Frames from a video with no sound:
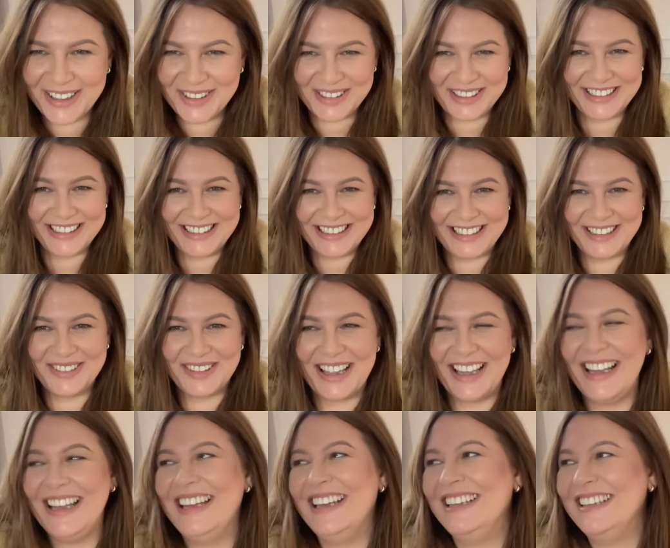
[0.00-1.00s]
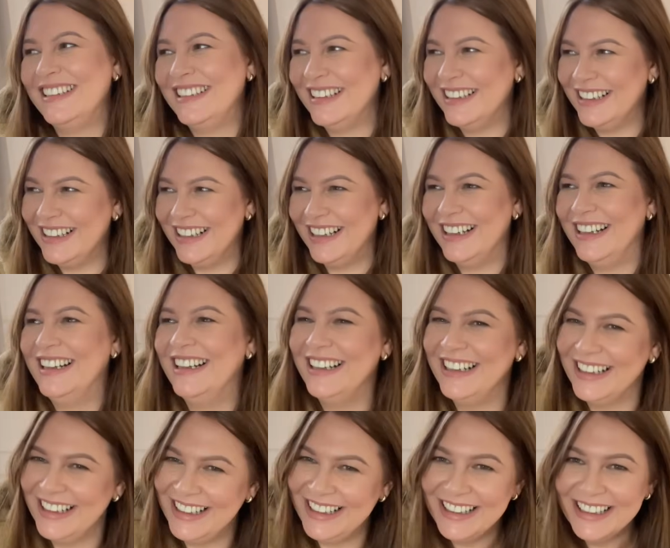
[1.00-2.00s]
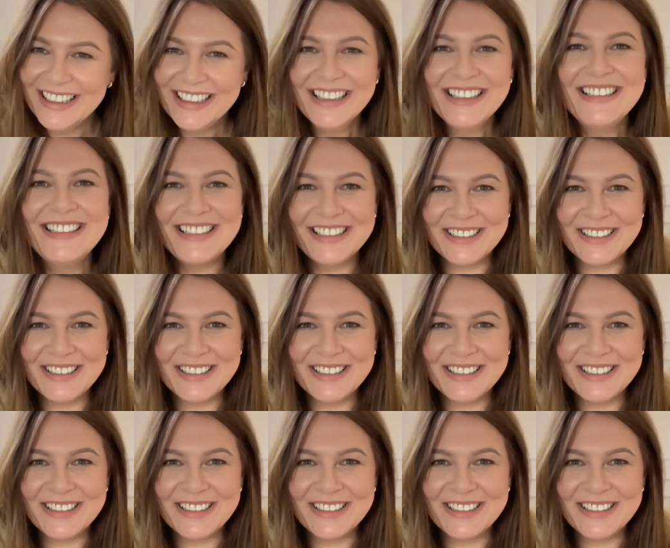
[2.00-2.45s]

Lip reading: gonna leave that in. Do you